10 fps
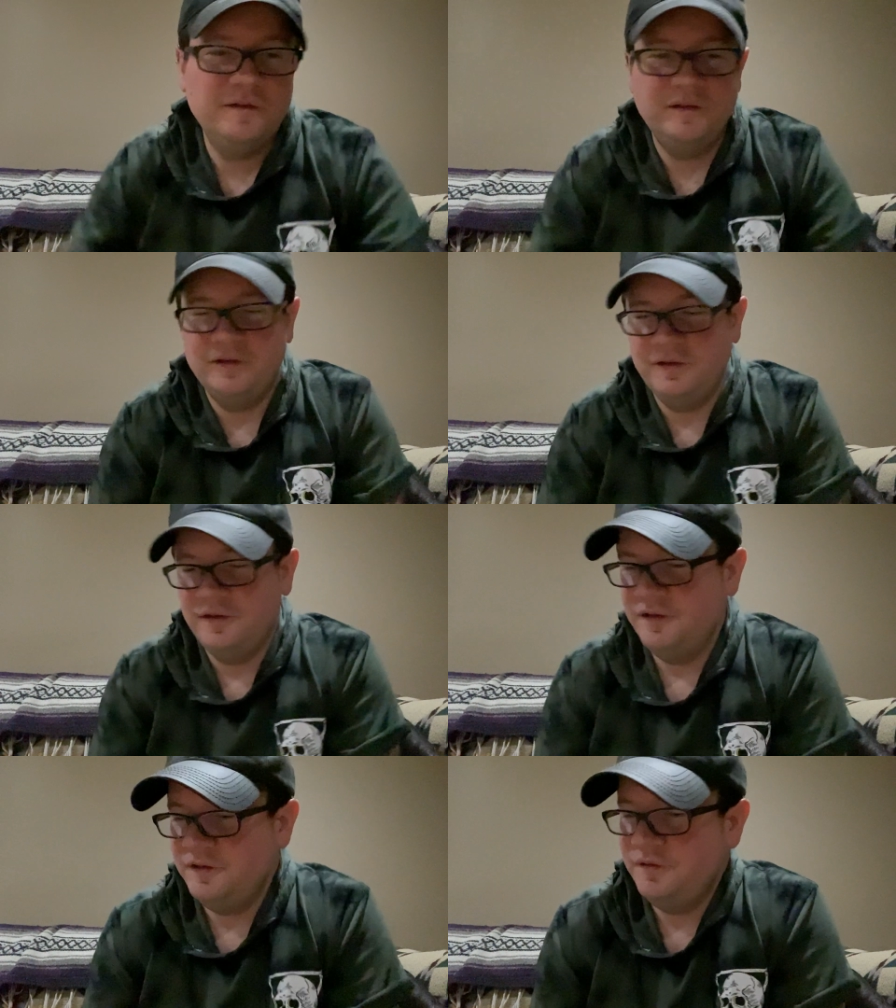
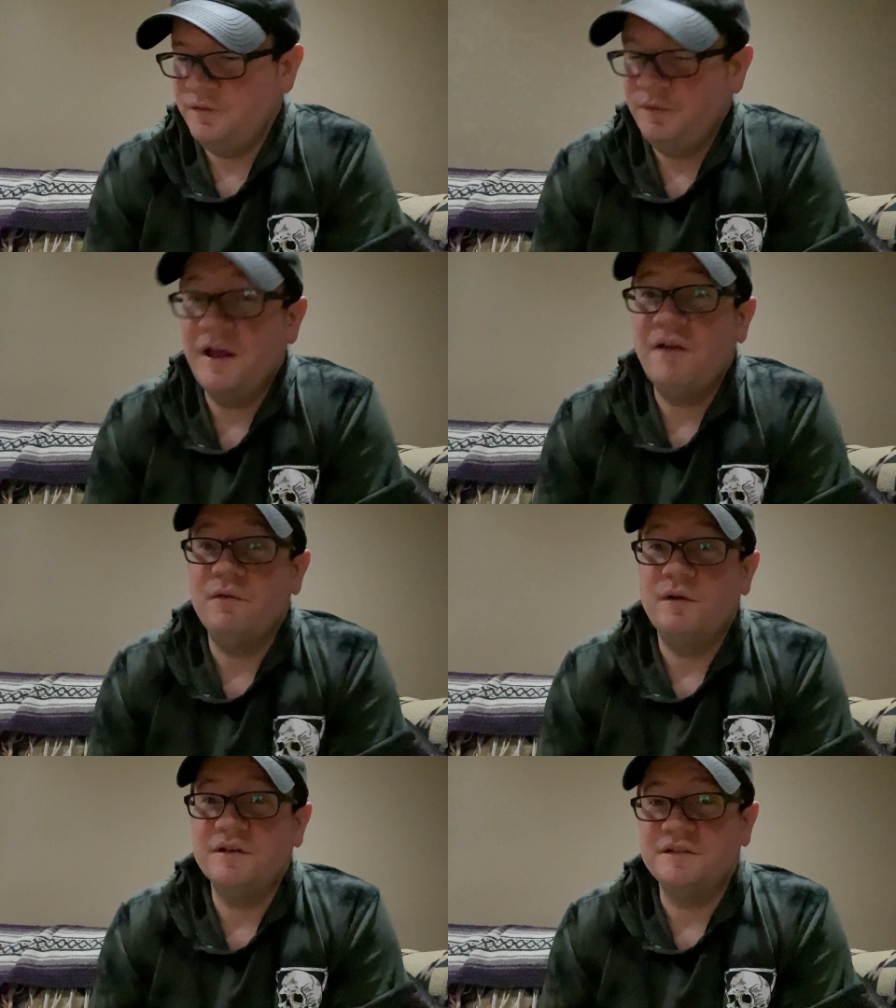Uh, we haven't
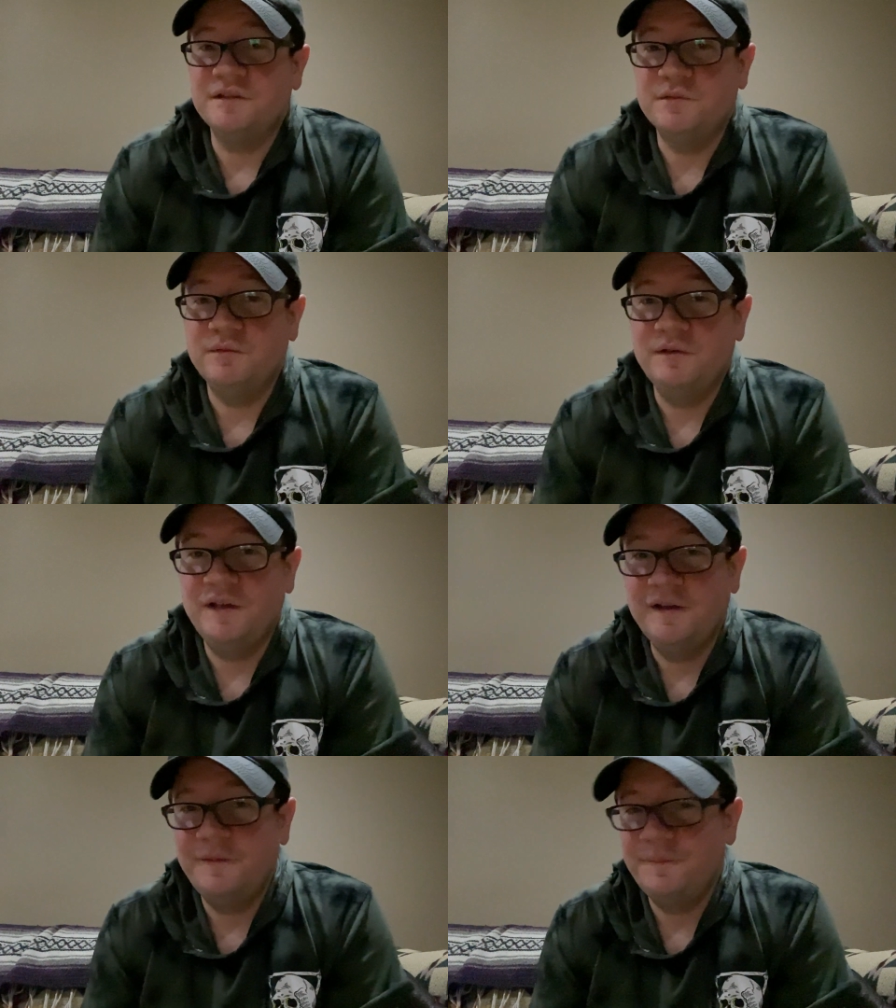watched this one
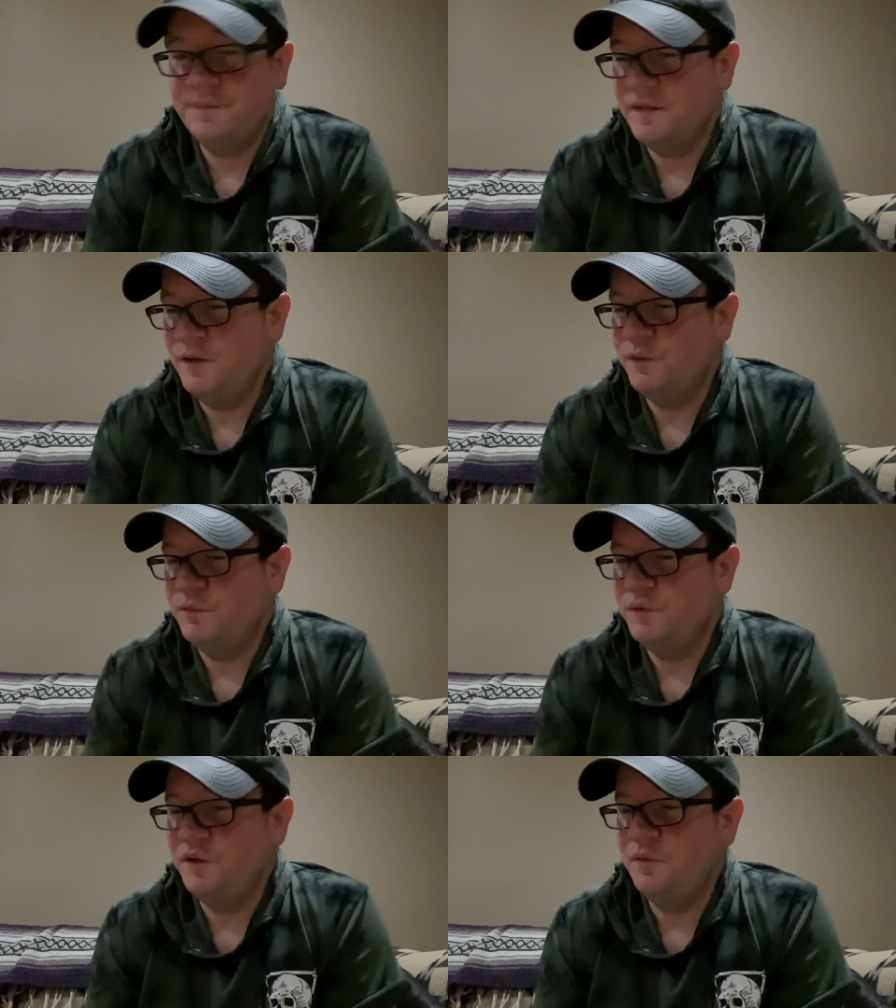yet. It looked
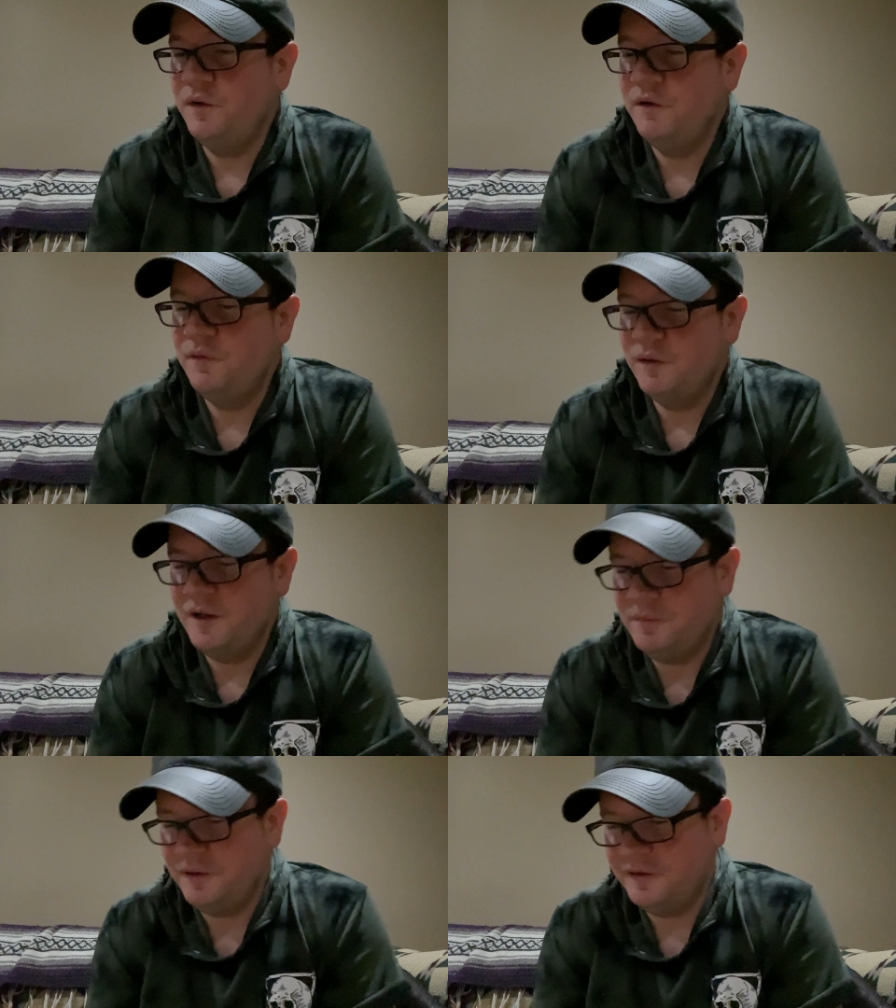really weird when
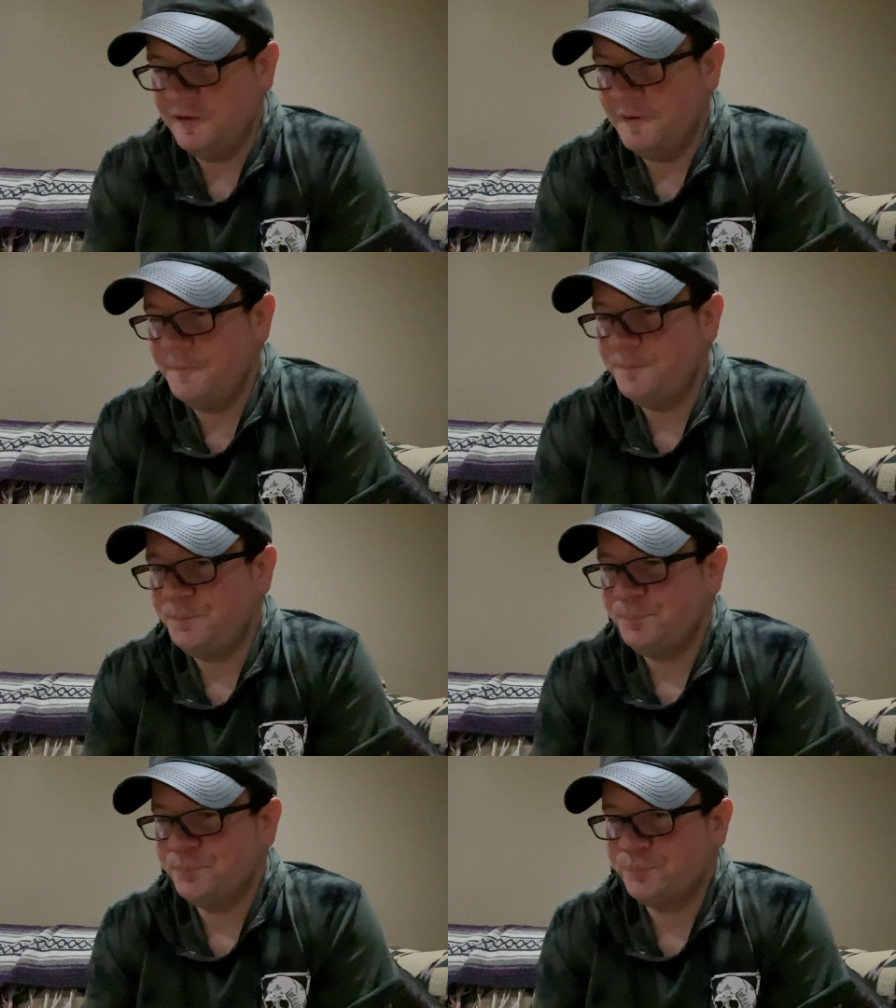I picked it up.
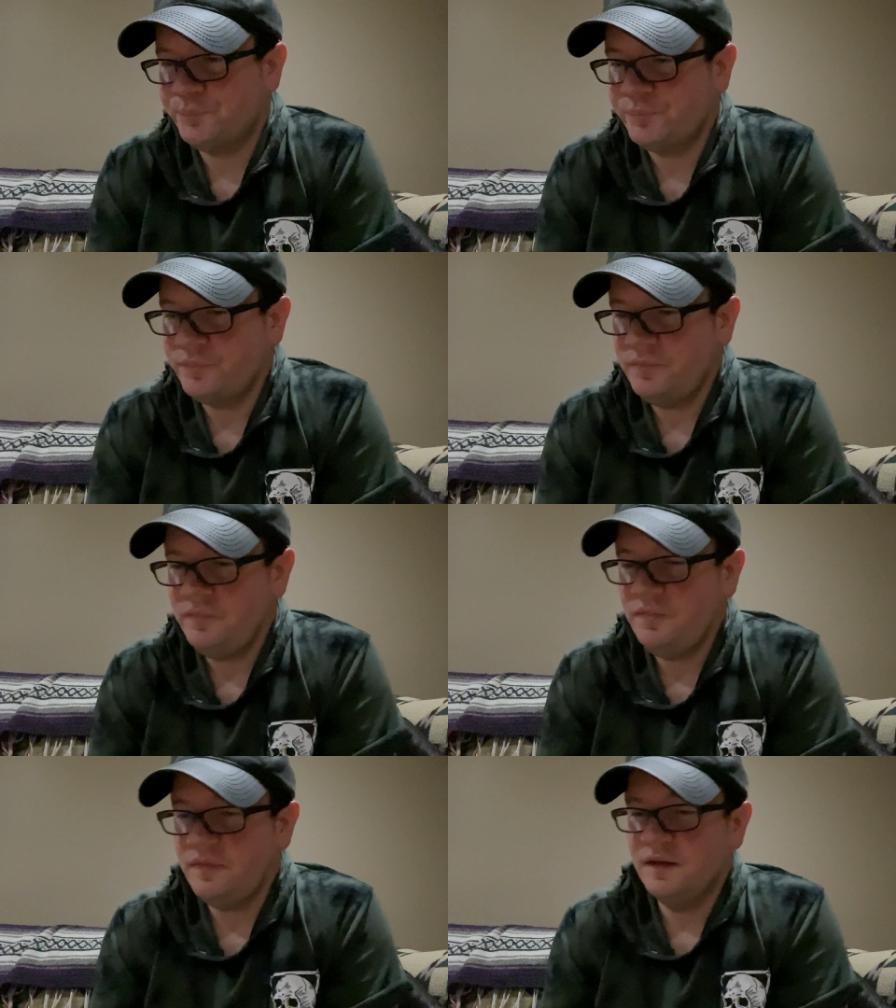
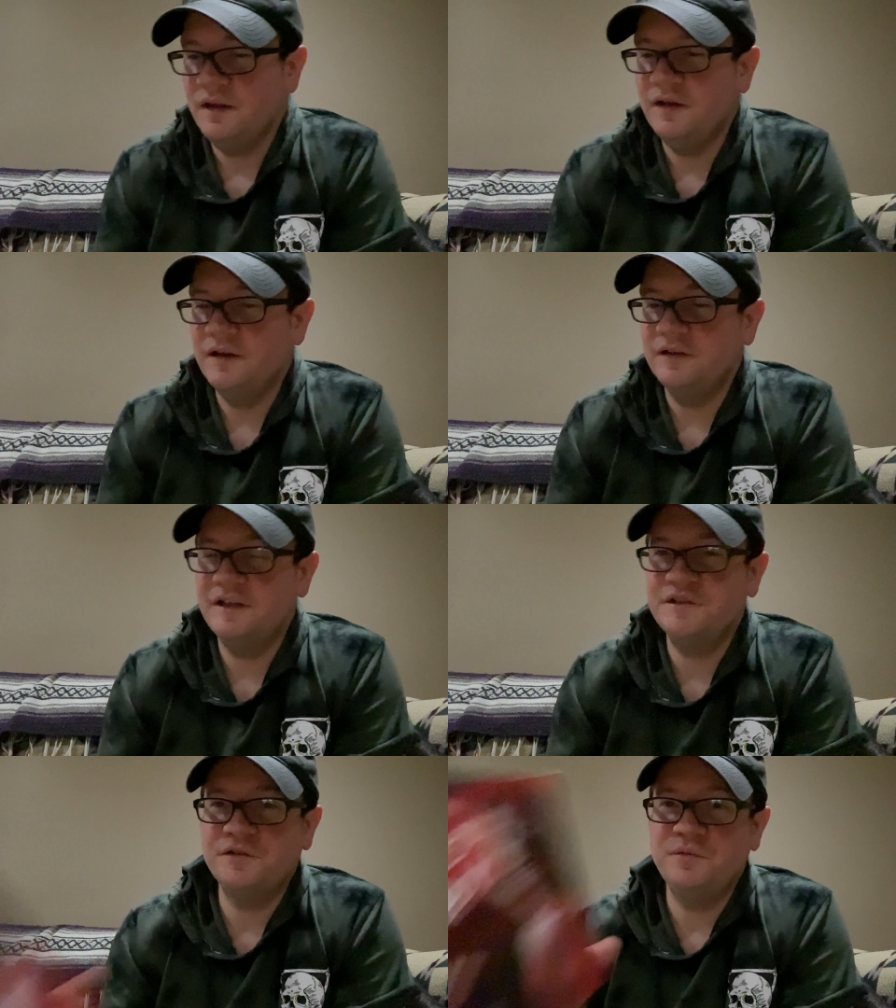Uh,
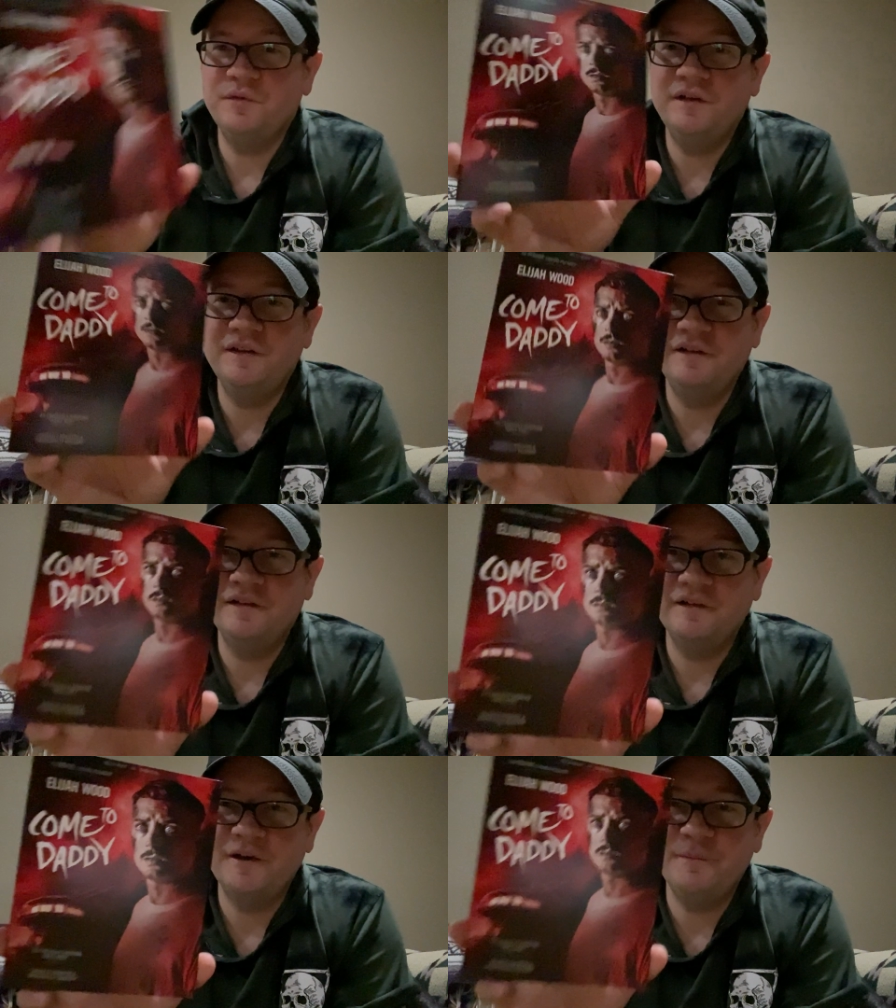Elijah Wood and
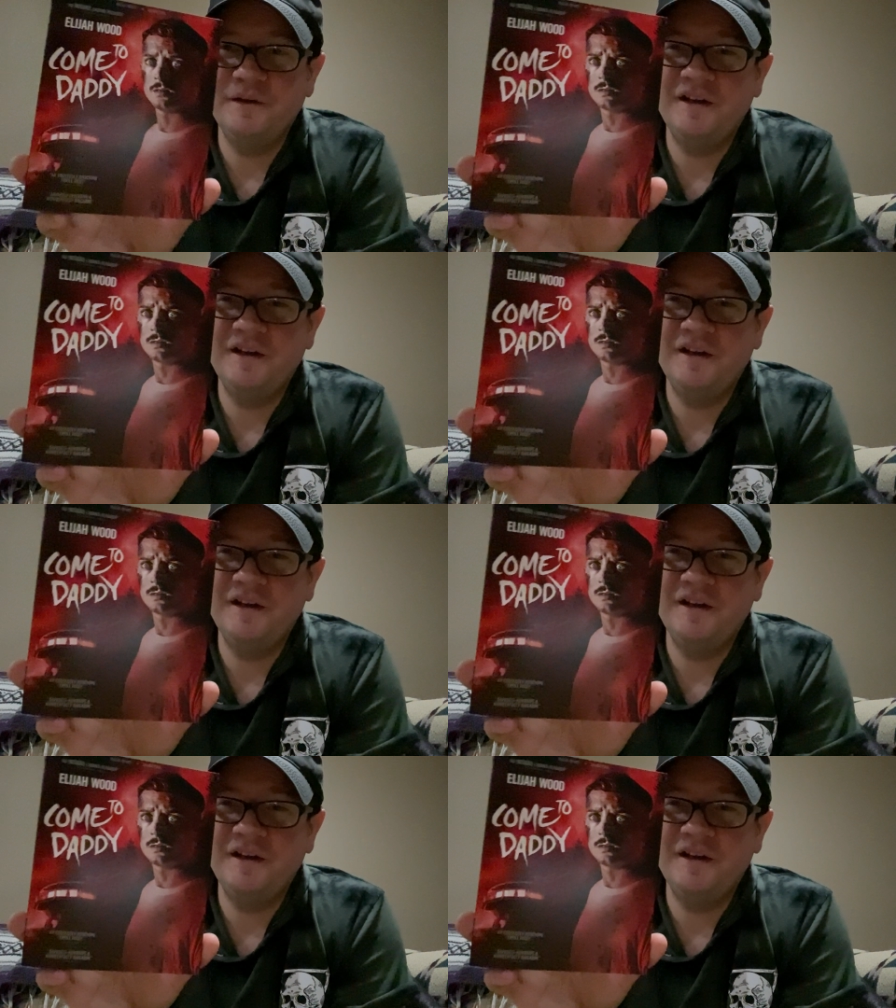Come to